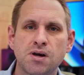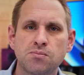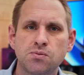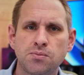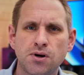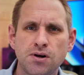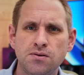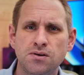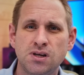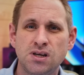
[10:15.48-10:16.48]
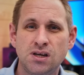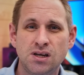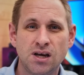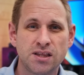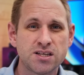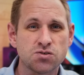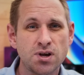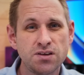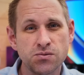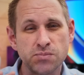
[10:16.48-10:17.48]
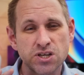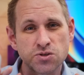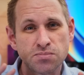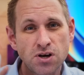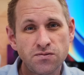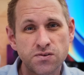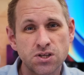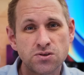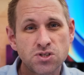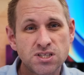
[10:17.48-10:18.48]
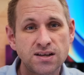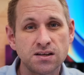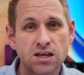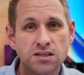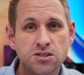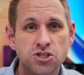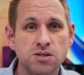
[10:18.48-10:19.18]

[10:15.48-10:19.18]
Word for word: MacBook Pro. And that's relevant because both of those dedicated